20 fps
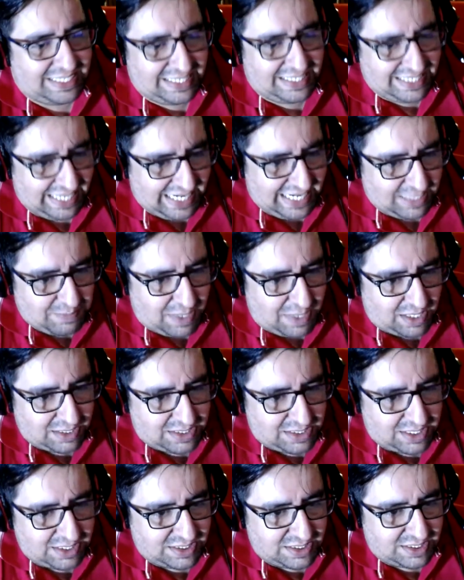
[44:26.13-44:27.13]
Great
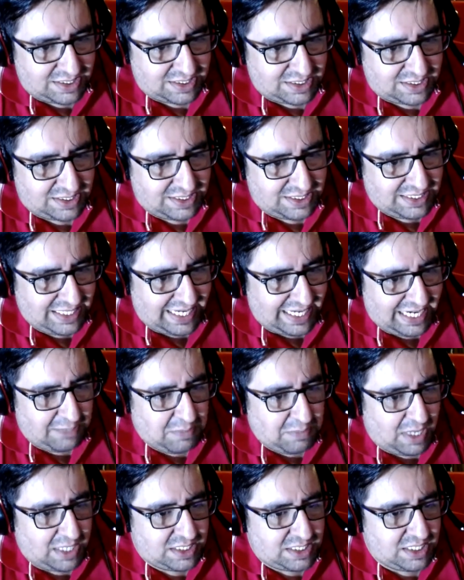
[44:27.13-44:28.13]
matches
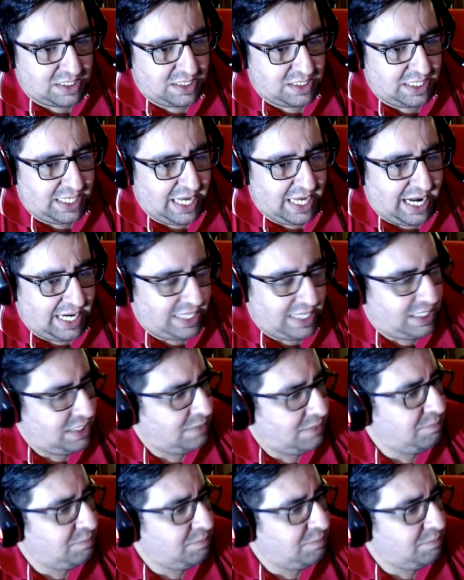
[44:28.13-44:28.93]
he had